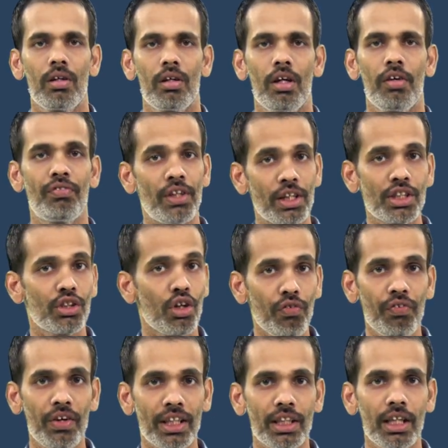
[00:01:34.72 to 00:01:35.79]
If there is no
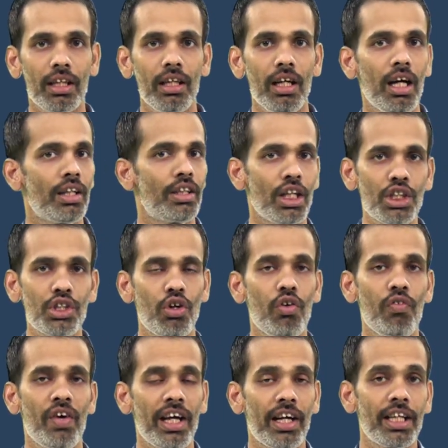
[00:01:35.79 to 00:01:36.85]
friction, there is no
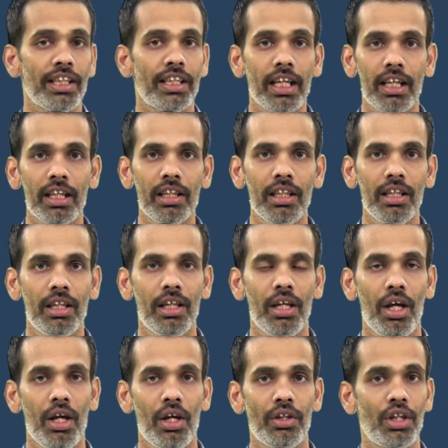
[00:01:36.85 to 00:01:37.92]
wear and tear,
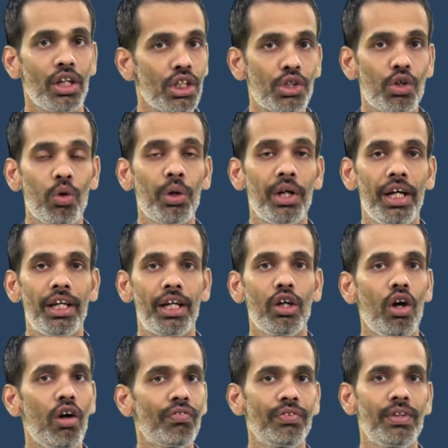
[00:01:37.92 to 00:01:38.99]
there is no heating
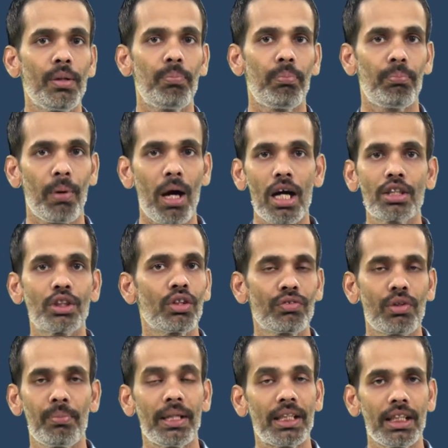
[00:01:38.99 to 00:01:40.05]
of the parts of
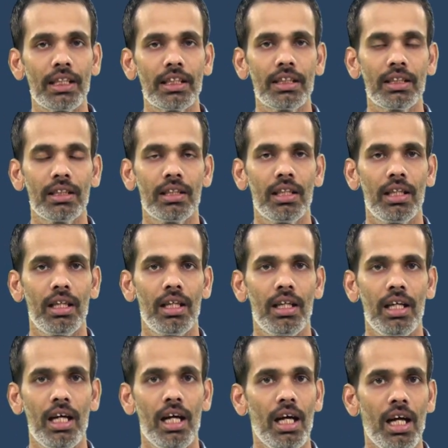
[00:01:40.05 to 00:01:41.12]
the machines,
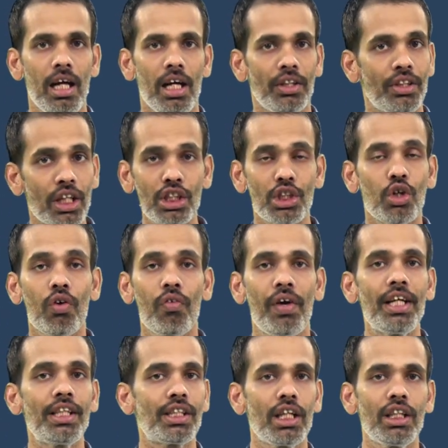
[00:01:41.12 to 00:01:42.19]
there is no
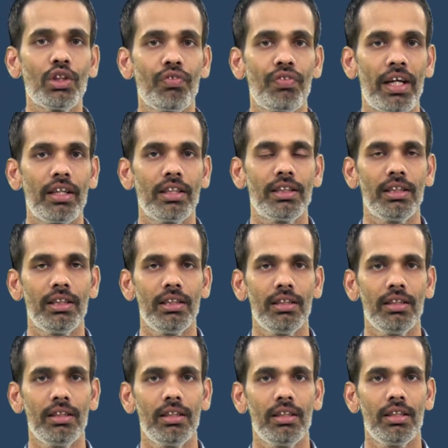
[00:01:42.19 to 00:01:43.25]
wastage of
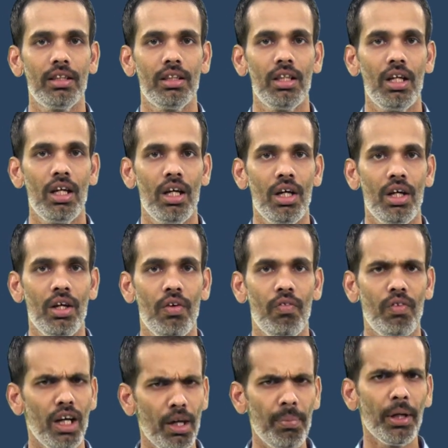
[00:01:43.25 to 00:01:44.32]
energy,
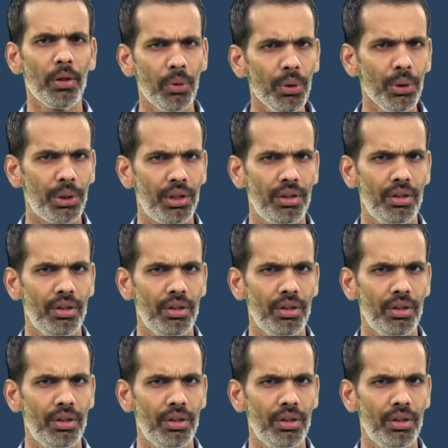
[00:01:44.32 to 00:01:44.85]
will it be good?